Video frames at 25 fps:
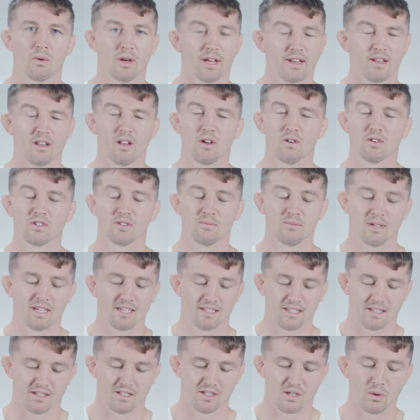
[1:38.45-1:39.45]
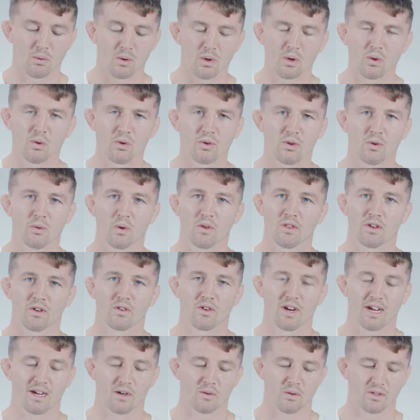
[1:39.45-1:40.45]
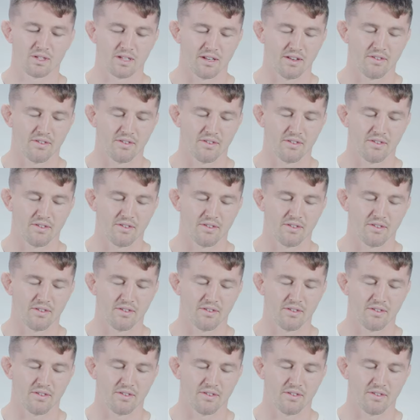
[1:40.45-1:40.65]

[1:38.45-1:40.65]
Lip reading: we had loads of meetings, so we all knew what the crack was.